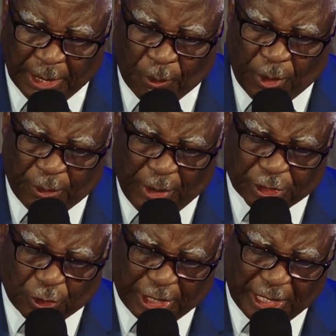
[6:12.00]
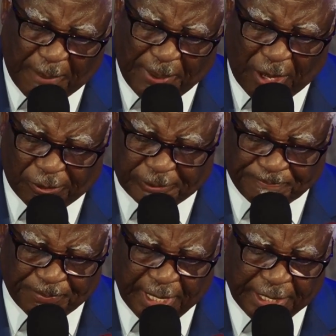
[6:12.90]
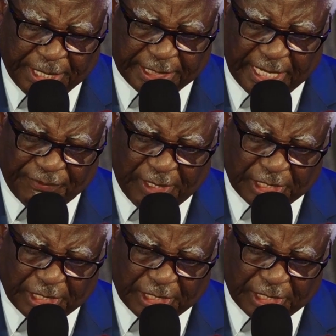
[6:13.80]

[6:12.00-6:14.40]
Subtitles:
when we are talking about the devil